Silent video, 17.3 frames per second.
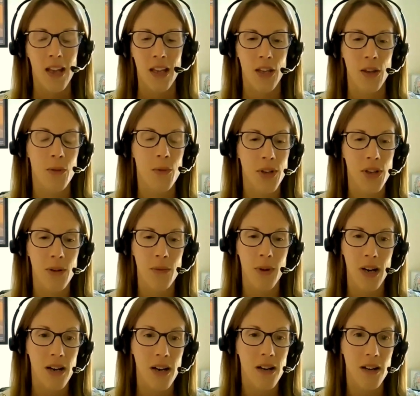You
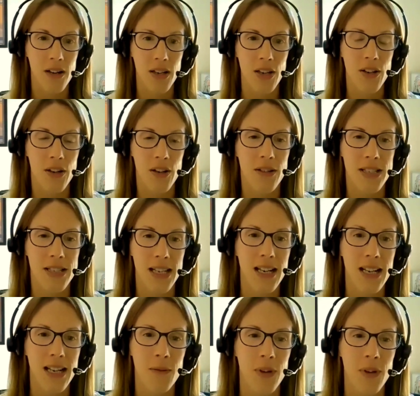are,
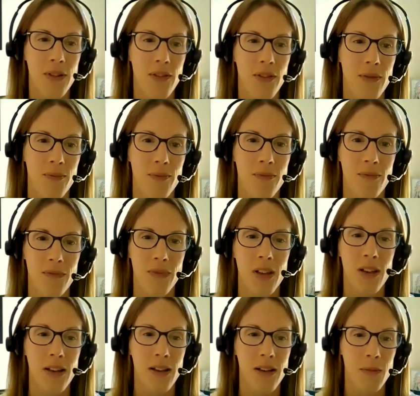dealing with
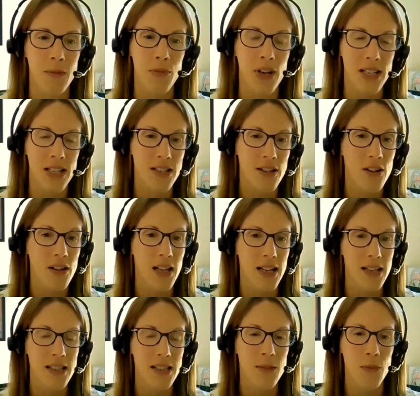the practical
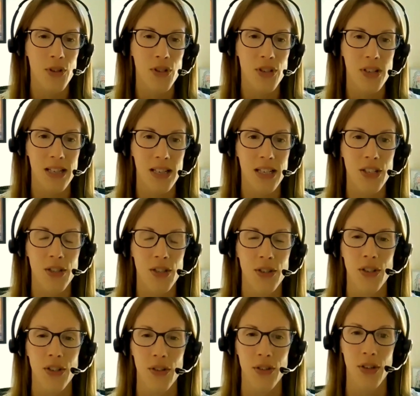and emotional
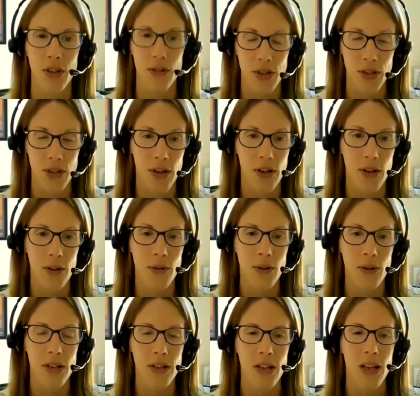issues on your
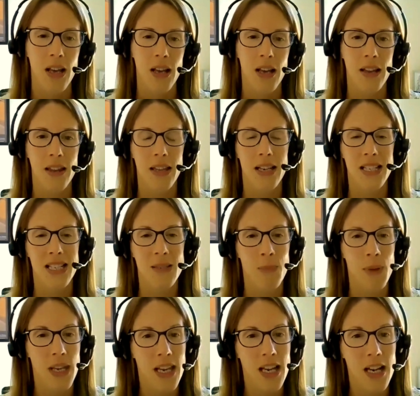own. And I think
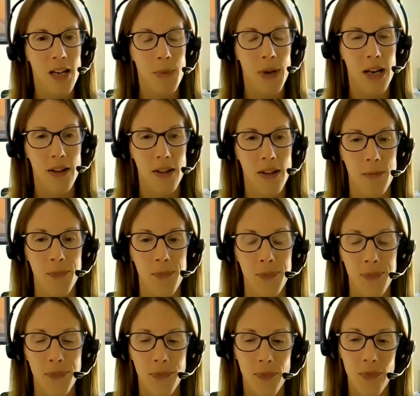speaking about
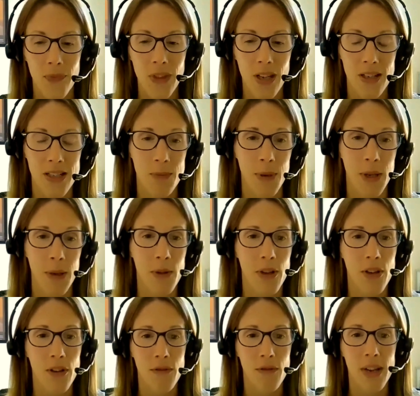them to
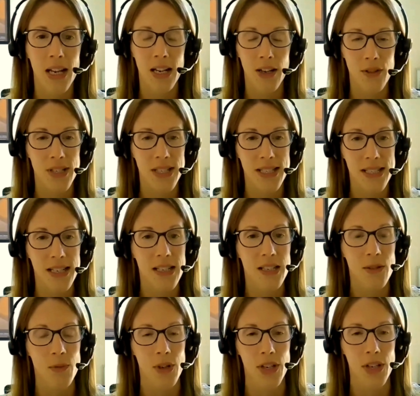people who really
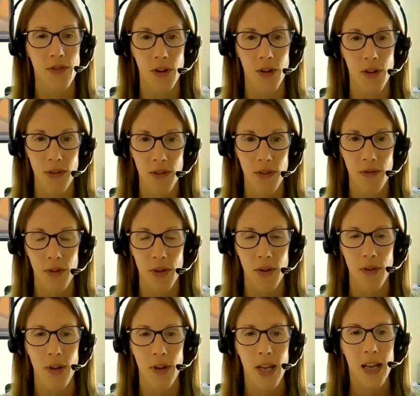understand what you've gone
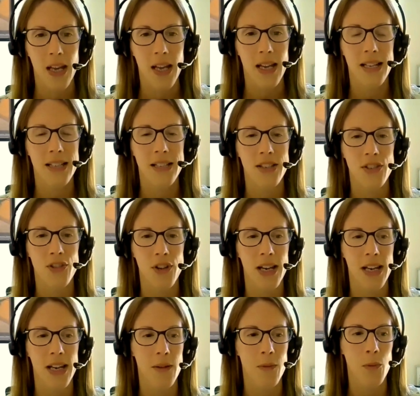through, and to
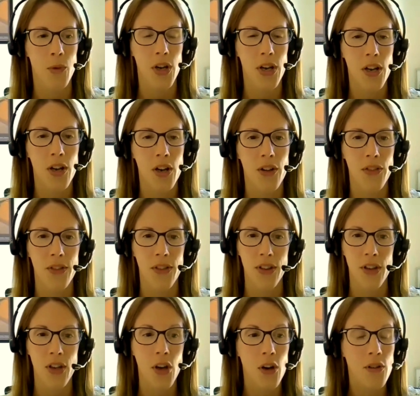try and work on
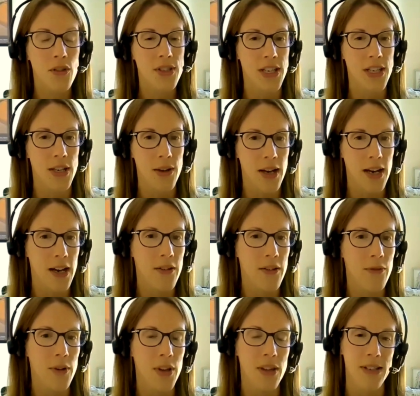the goals that you
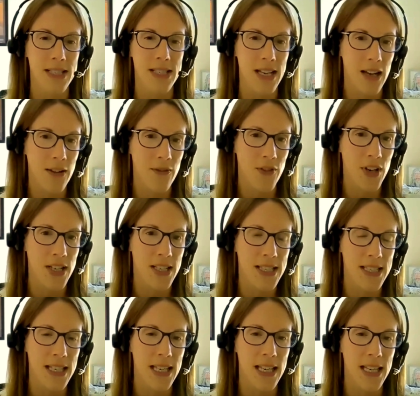have, whether it's
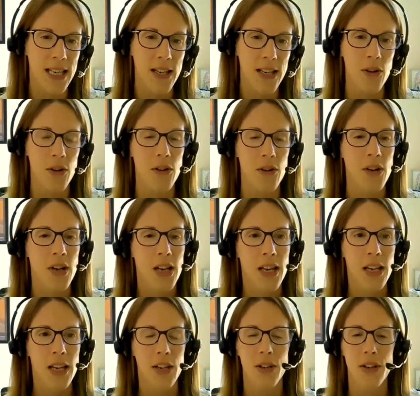advocacy or,
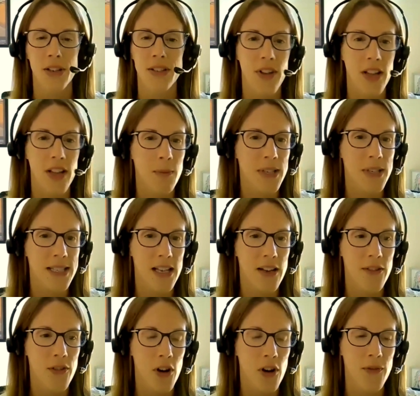developing
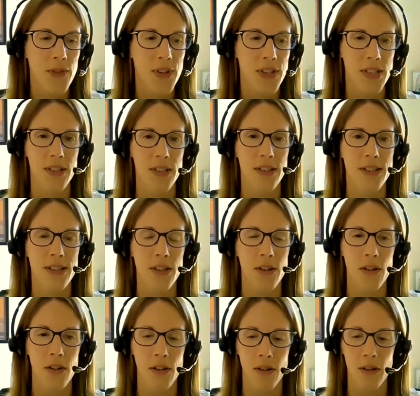self-confidence
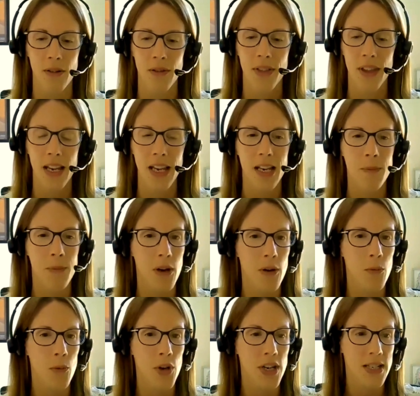or thinking
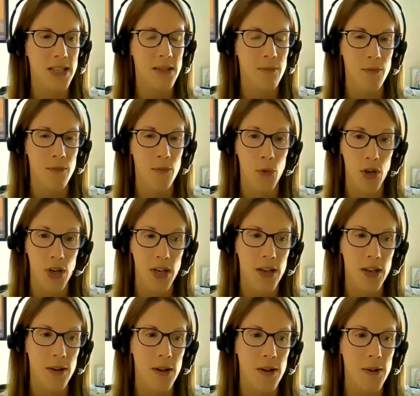about work
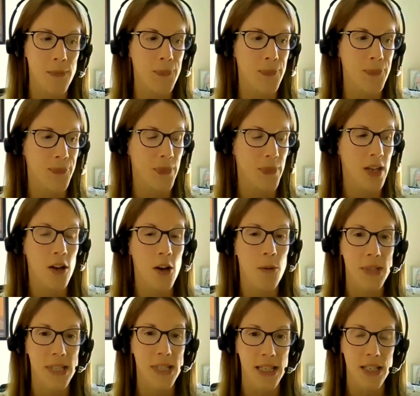
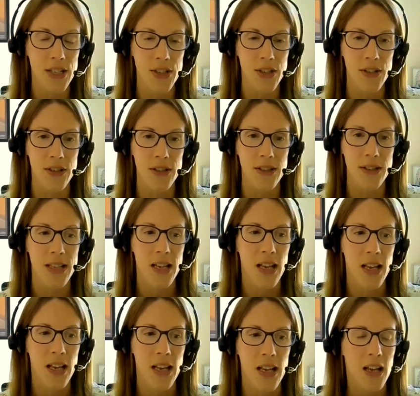accommodations.
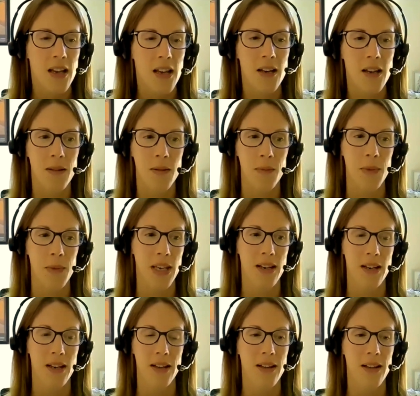I
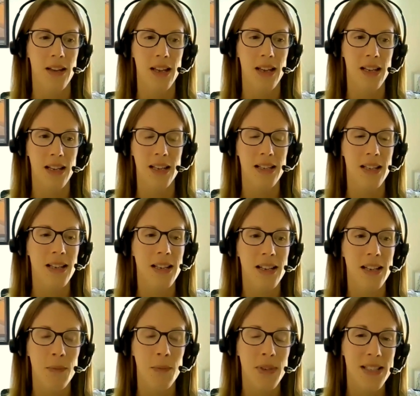mean,
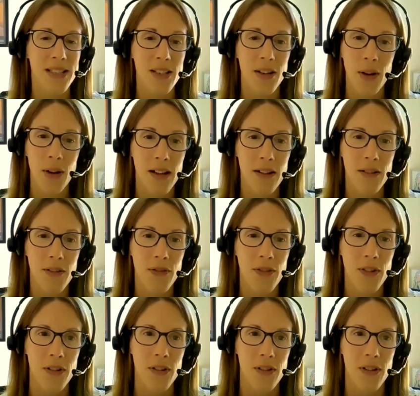it can be so
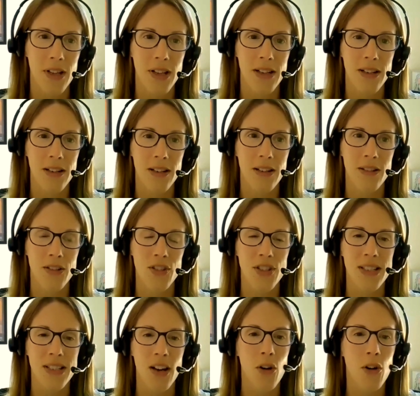helpful, and
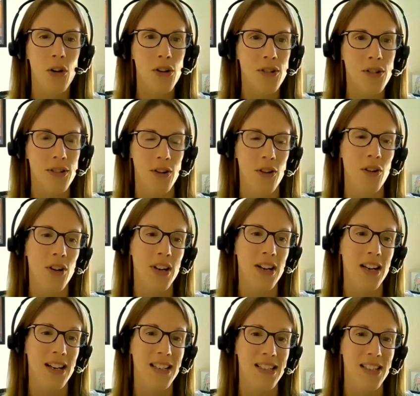just
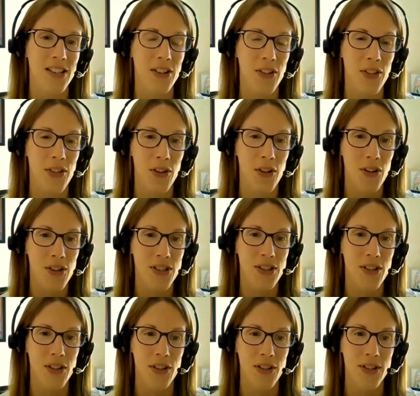organizing your
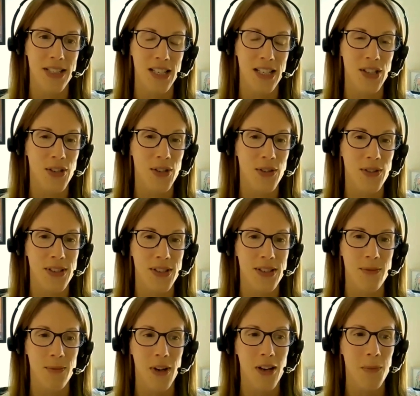thoughts on those issues
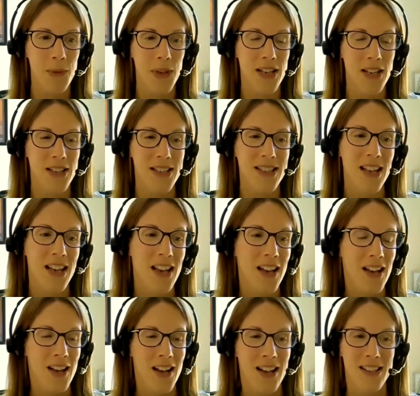as well, because
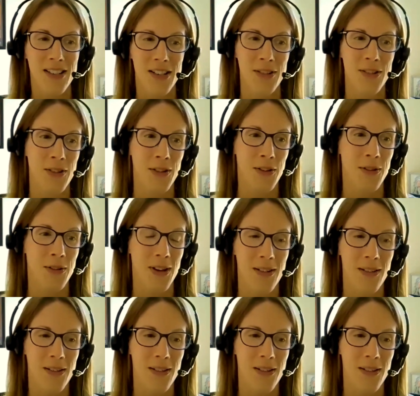I don't know